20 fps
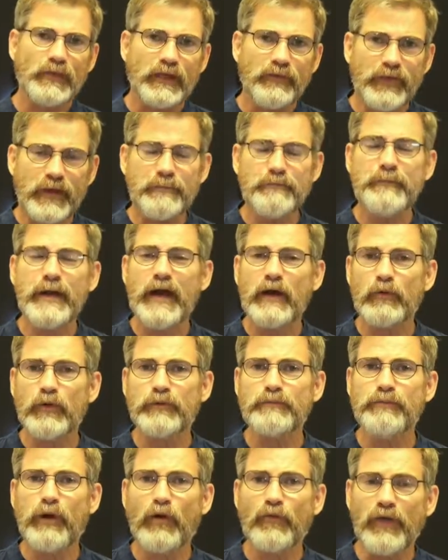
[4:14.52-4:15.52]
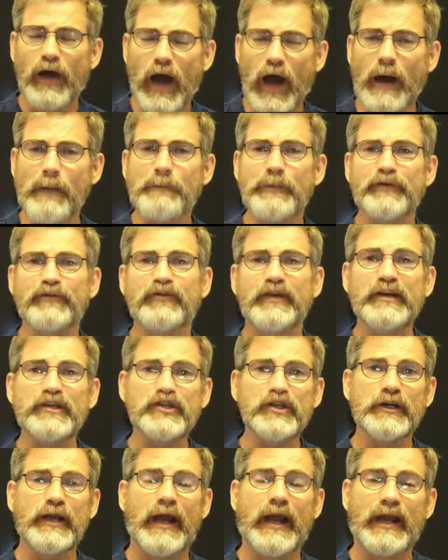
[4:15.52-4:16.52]
They met with both
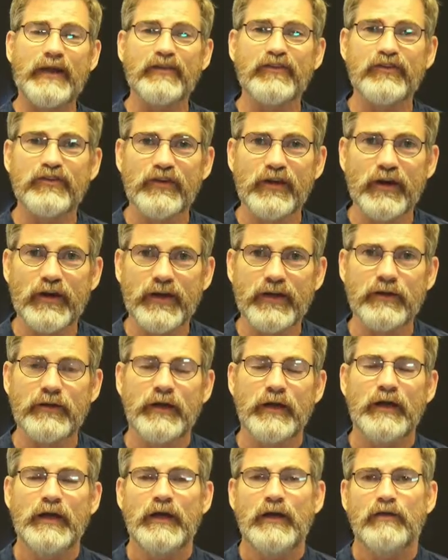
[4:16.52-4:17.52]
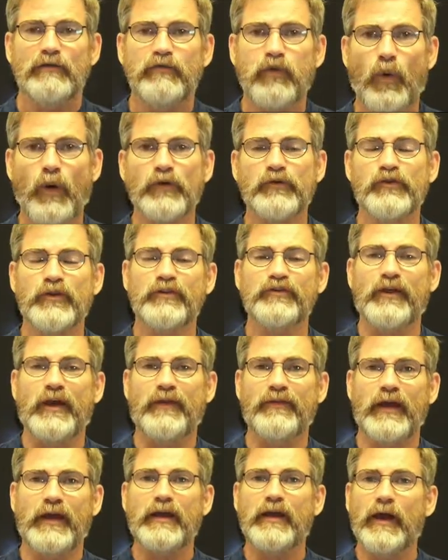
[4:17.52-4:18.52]
opposition and Syrian forces,
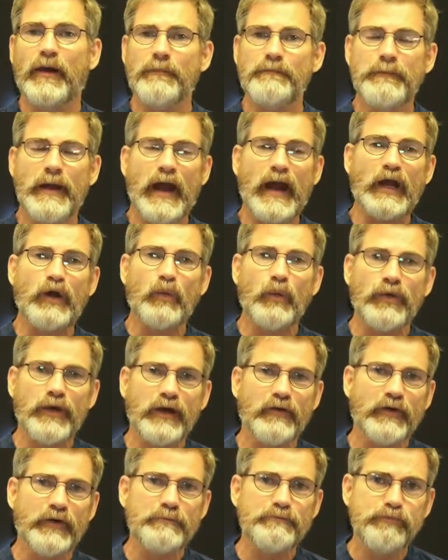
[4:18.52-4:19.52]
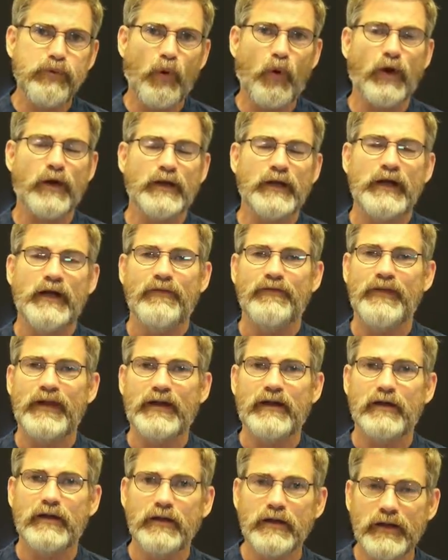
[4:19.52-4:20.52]
and they come back with a report
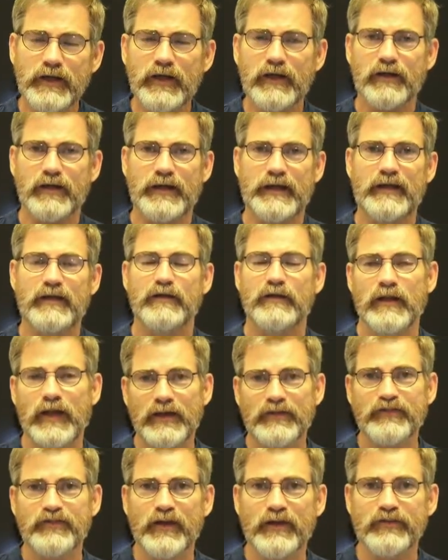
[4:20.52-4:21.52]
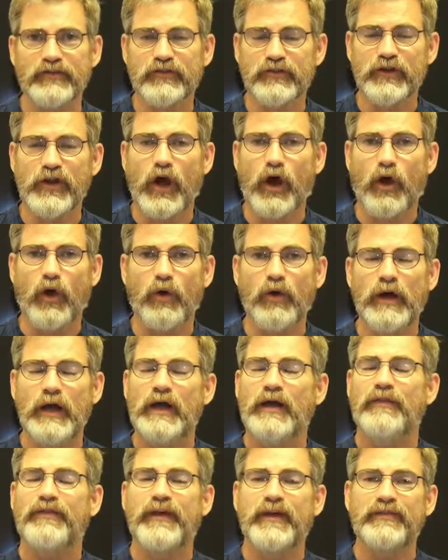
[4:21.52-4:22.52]
that clearly lets us know
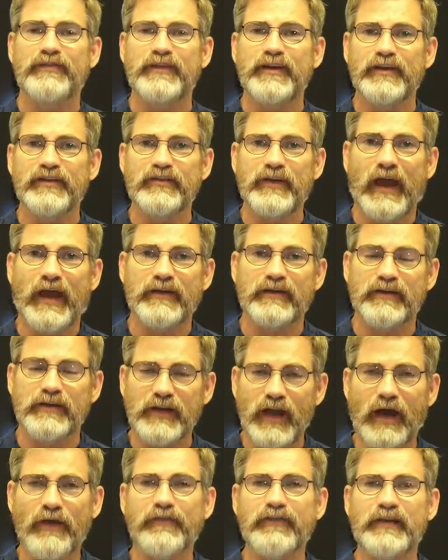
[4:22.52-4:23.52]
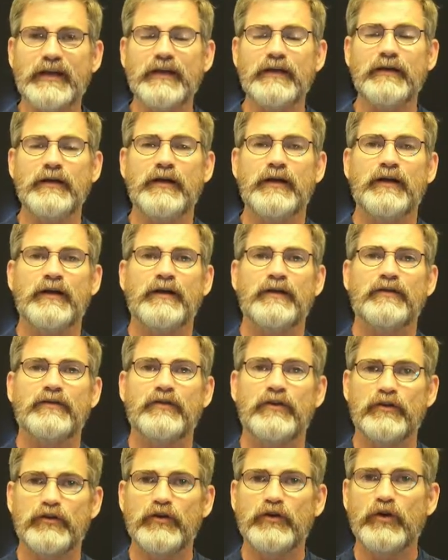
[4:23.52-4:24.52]
that this had nothing
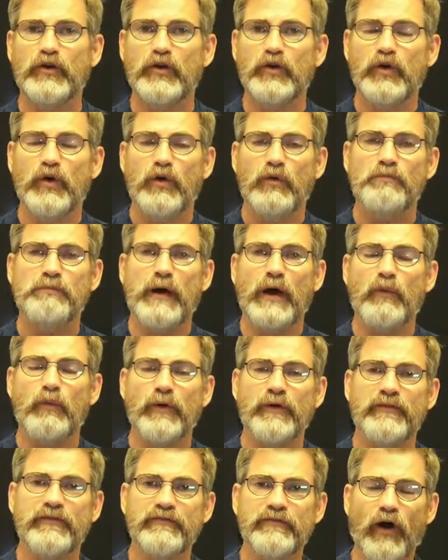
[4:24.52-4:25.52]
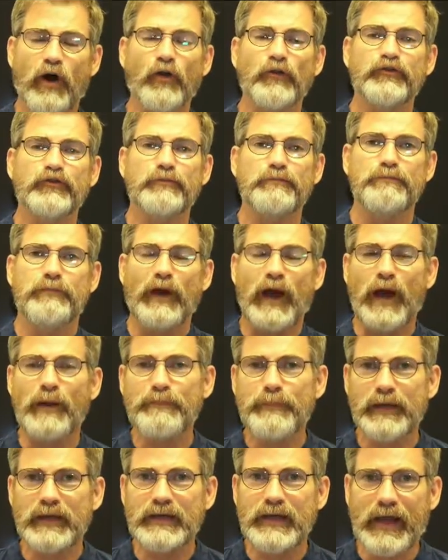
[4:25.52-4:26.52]
to do but with false
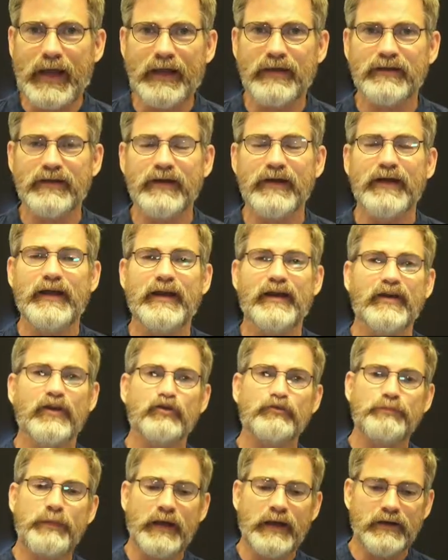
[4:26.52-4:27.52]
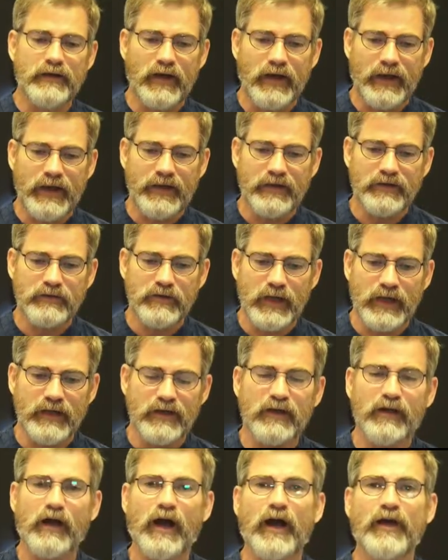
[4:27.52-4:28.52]
propaganda. It has been a
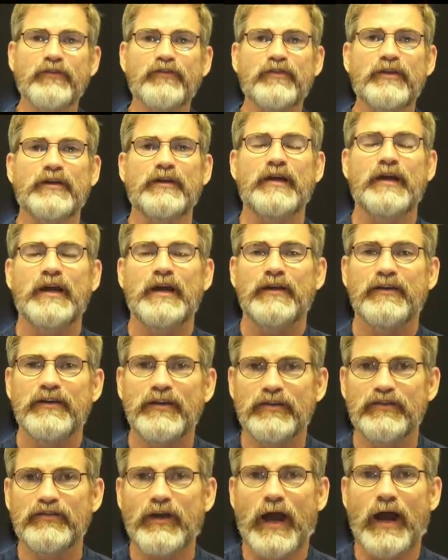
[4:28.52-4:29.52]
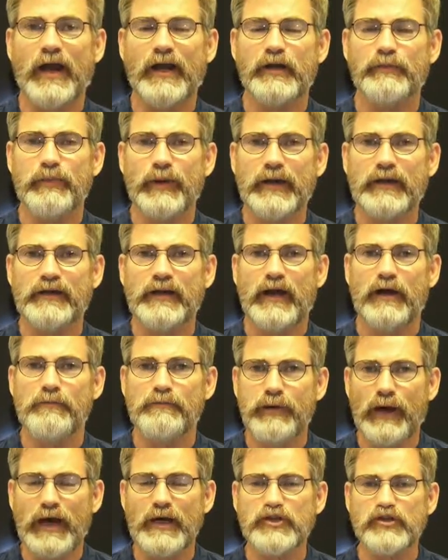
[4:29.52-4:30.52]
constant desire to bring
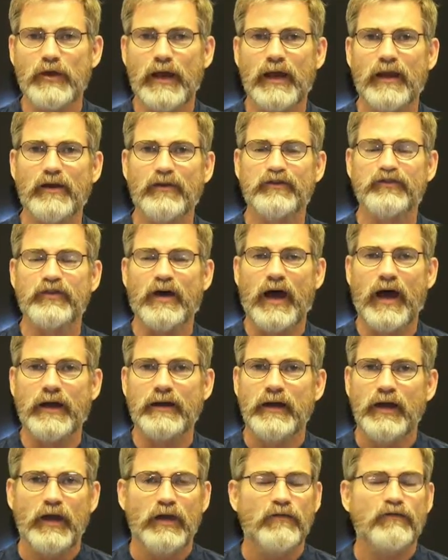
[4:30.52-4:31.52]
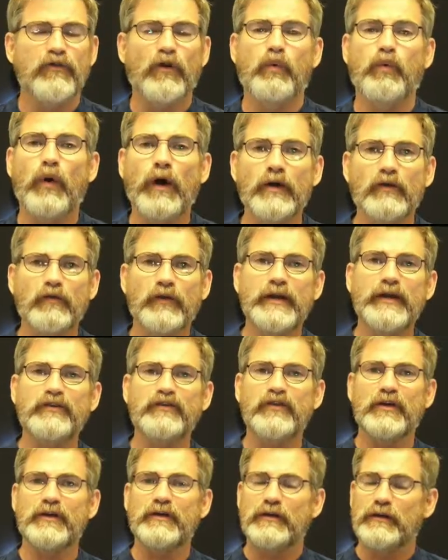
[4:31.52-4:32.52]
down Bashar al-Assad. For what
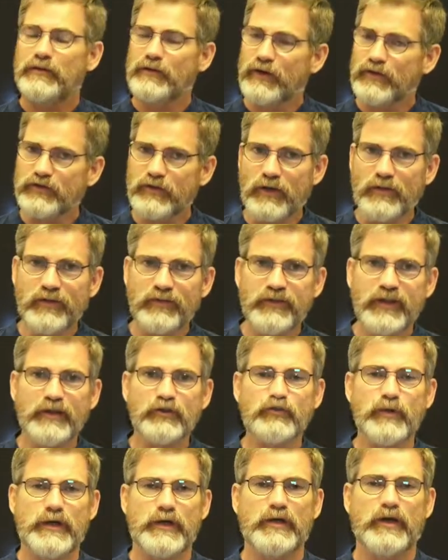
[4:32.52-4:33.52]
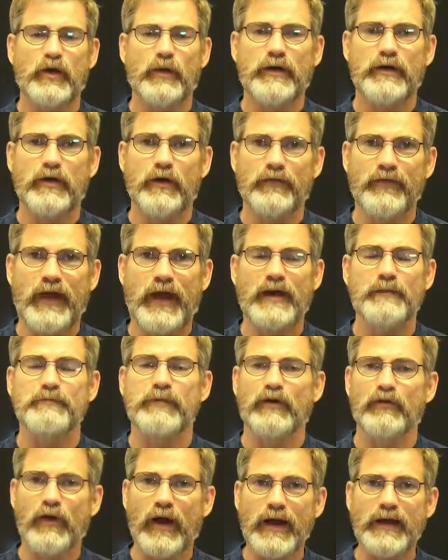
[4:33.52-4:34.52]
reason? There's other things we could go in on that,
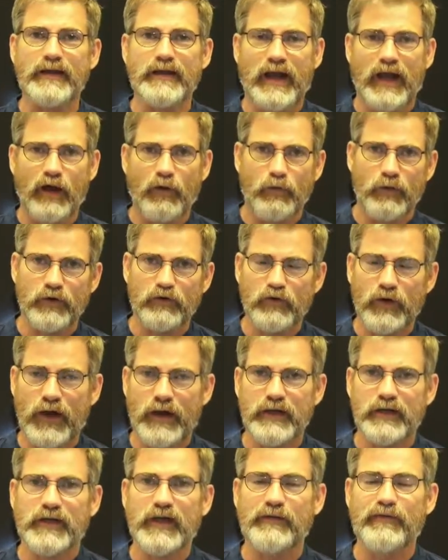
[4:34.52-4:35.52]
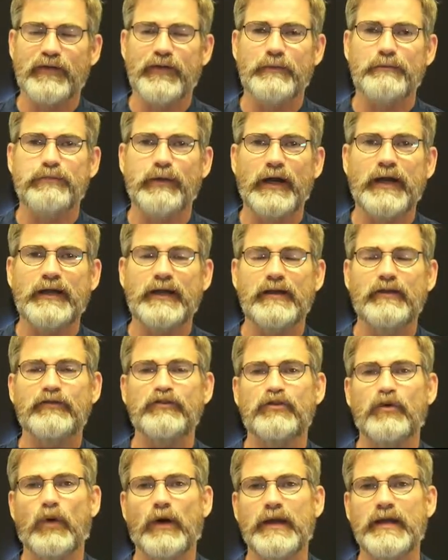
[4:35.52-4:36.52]
but right now we're trying to cover the breaking
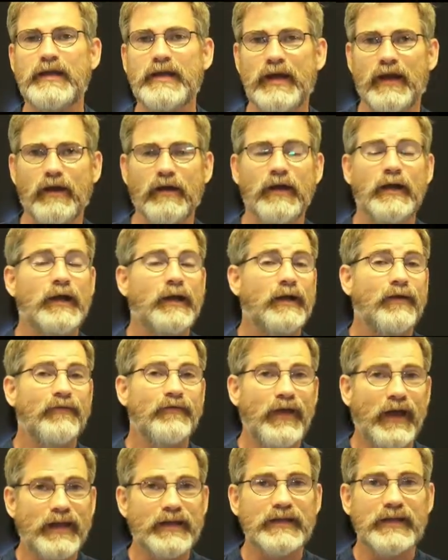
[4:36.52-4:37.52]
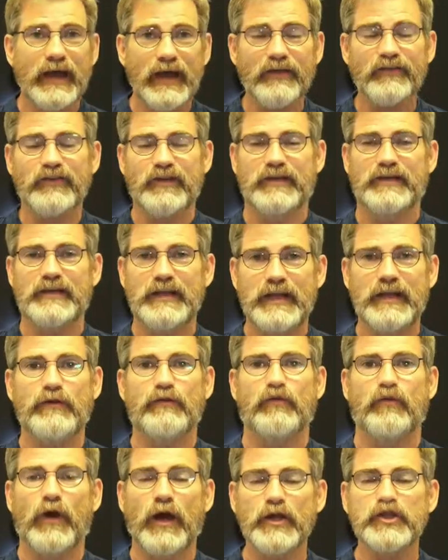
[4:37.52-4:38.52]
story here that yes, indeed,
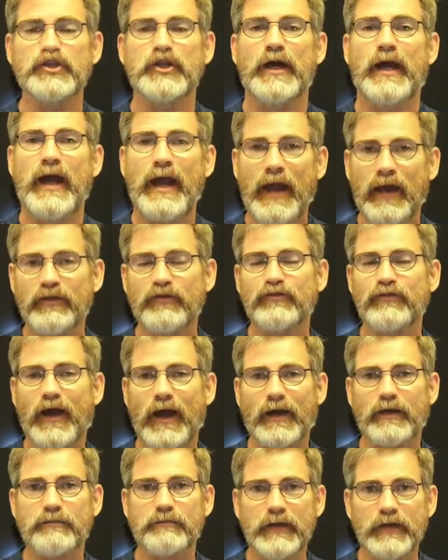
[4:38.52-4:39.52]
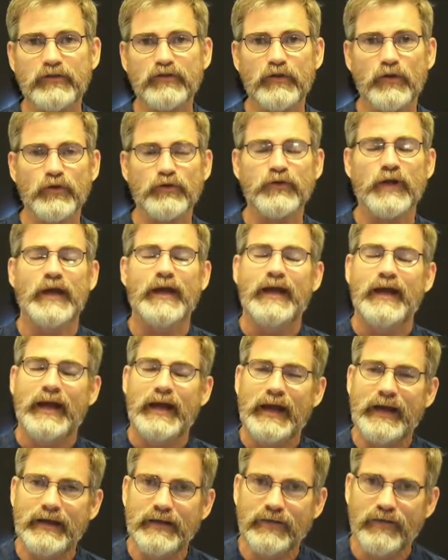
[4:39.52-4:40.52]
Russia has fired missiles,
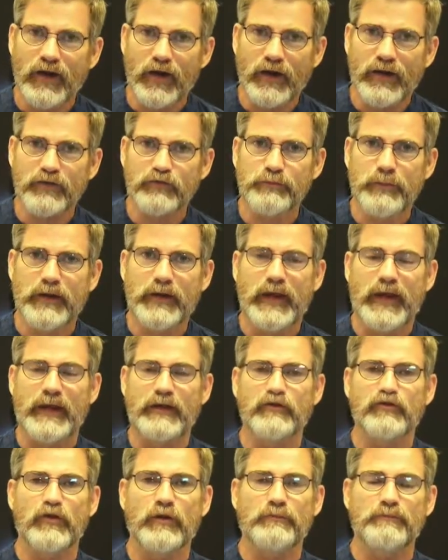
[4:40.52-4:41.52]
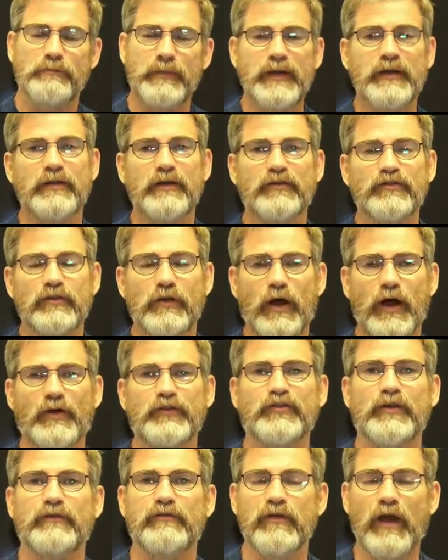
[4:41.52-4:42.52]
and there has been a tremendous
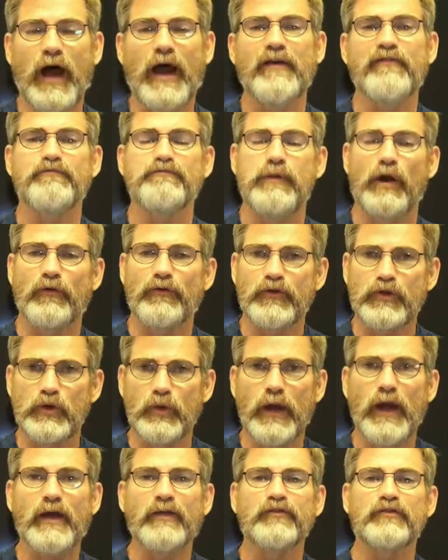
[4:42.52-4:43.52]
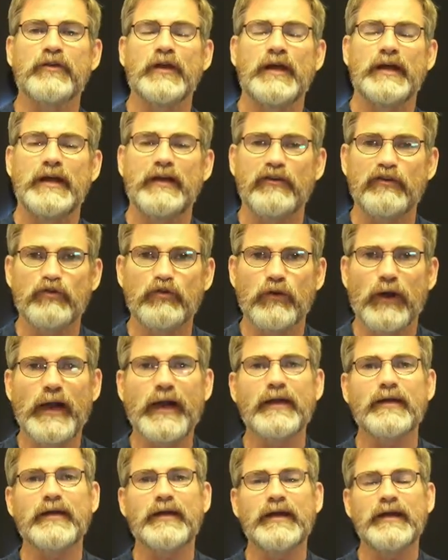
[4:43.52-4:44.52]
loss of life, both U.S.,
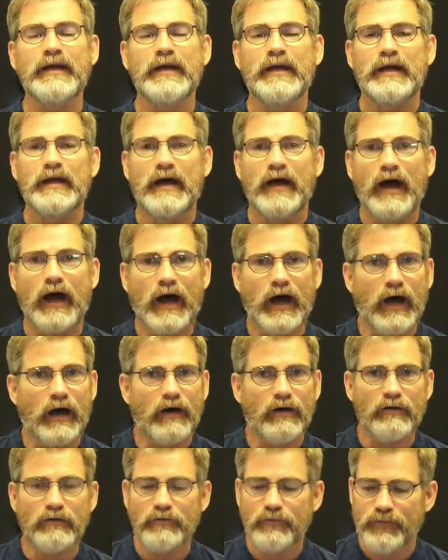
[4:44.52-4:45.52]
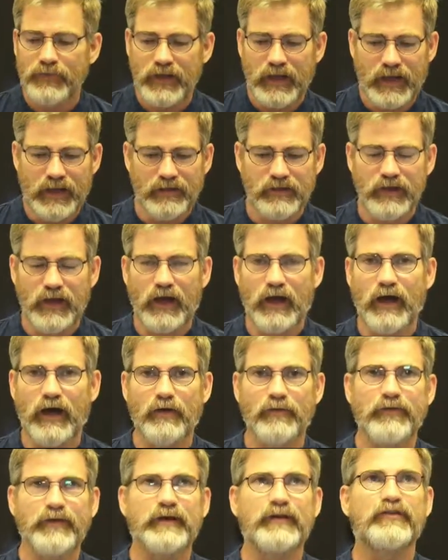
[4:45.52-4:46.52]
Israeli,
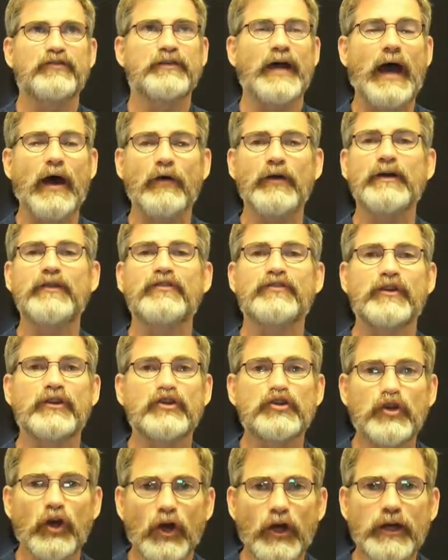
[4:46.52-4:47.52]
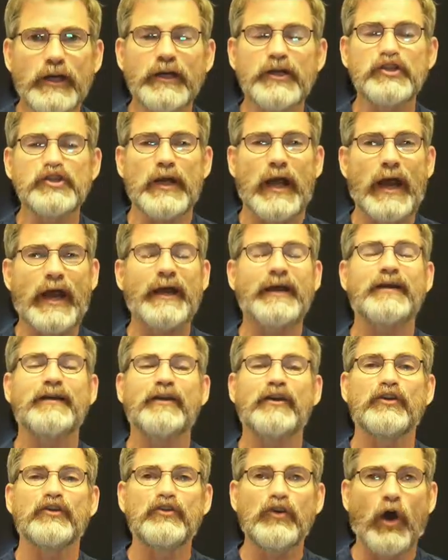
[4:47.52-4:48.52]
the Saudis, the Turkish,
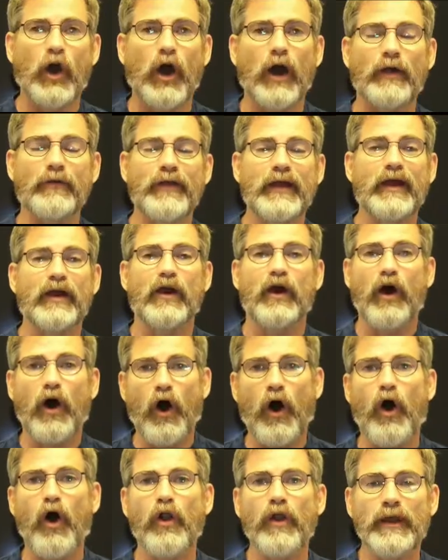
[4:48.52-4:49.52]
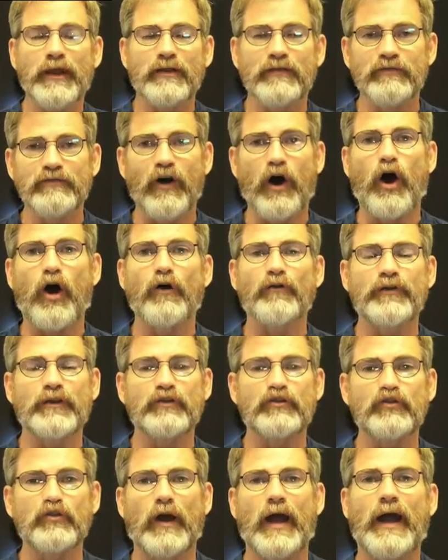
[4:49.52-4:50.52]
and Qatar. They are all involved
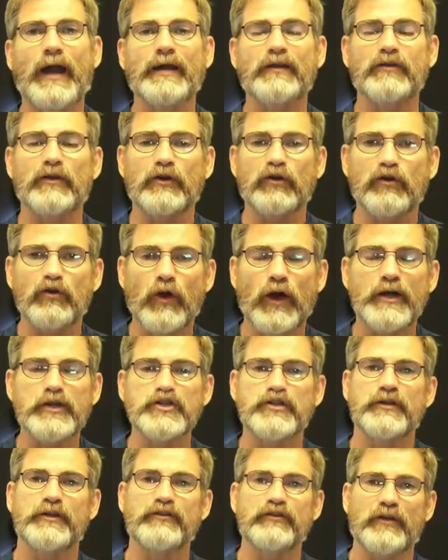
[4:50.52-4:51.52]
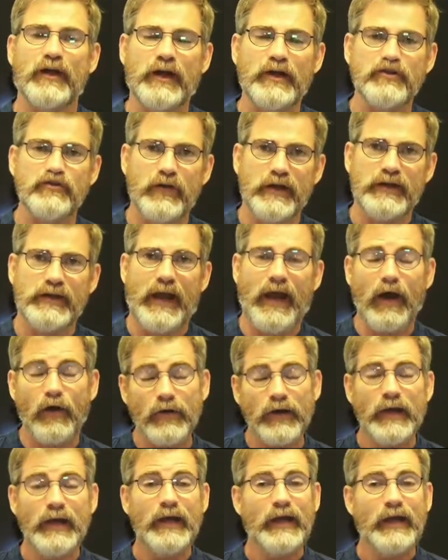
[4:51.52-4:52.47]
in trying to crush this country down,